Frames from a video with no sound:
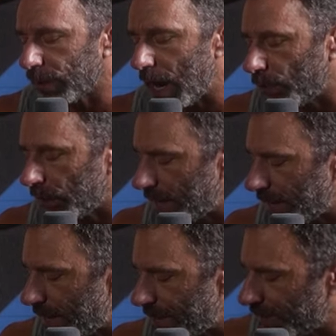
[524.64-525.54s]
I want, and,
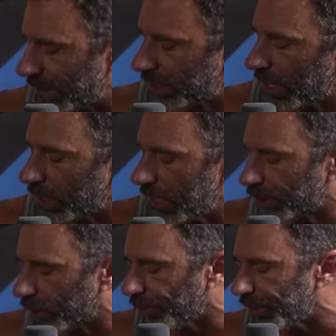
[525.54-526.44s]
and this is a, it's
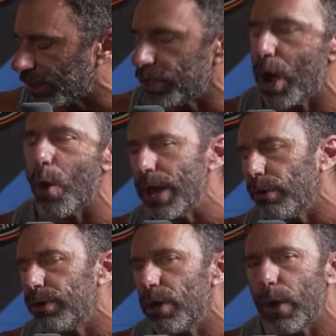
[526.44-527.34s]
a good thing to know. I
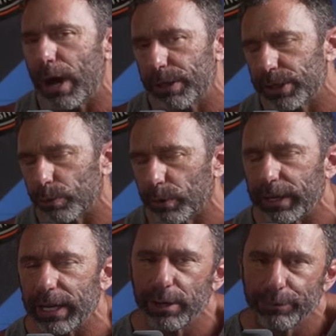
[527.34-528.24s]
don't know how much it
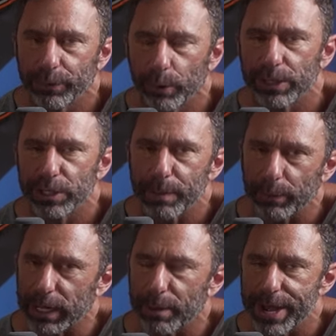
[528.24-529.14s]
really influences my
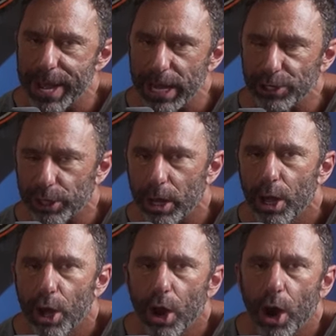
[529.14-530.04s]
recommendation
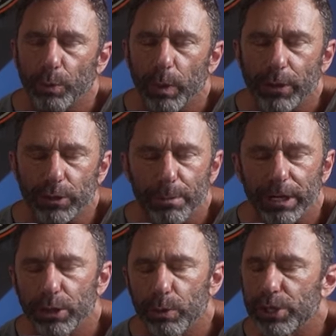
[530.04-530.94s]
on whether
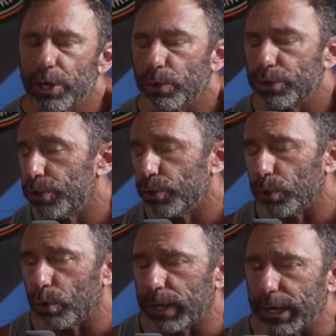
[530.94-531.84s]
somebody do a show sooner
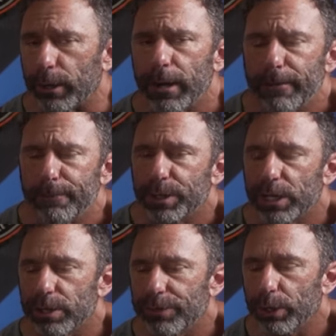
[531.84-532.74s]
or later.
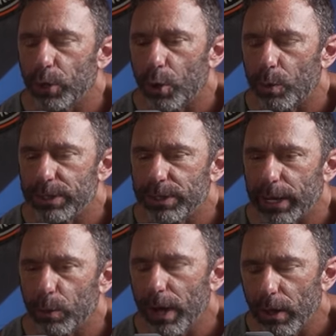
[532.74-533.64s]
Because if their goal was
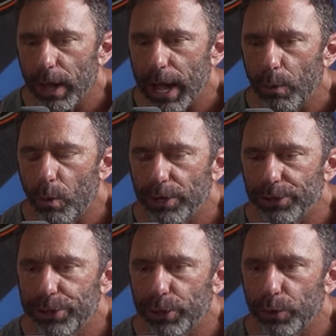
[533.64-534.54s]
like, well, I want
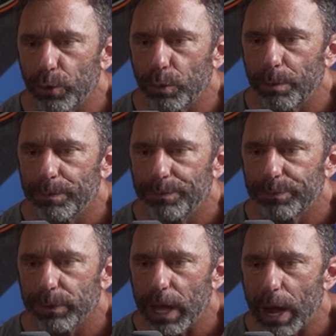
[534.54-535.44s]
to,
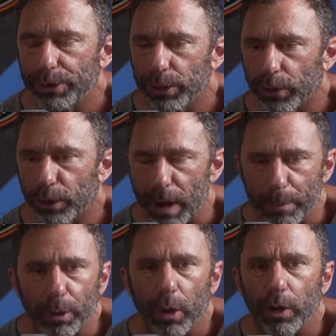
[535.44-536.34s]
I want to earn my
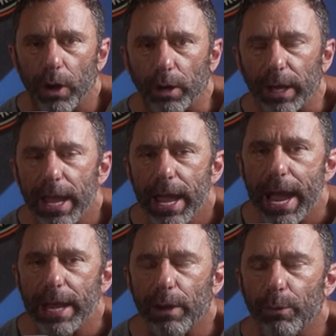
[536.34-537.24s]
pro card
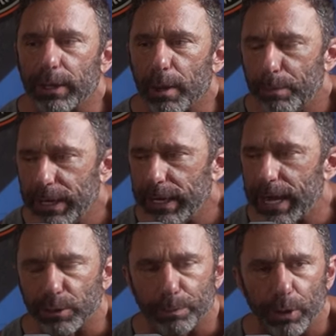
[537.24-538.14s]
and I want to compete
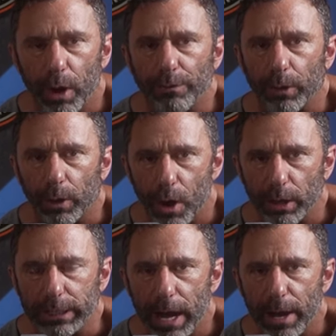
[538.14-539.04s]
as a pro for a
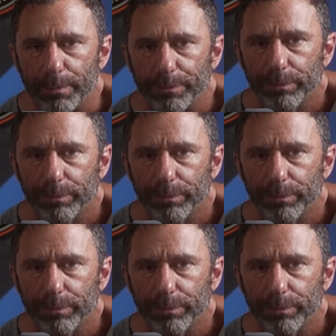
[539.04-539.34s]
long time.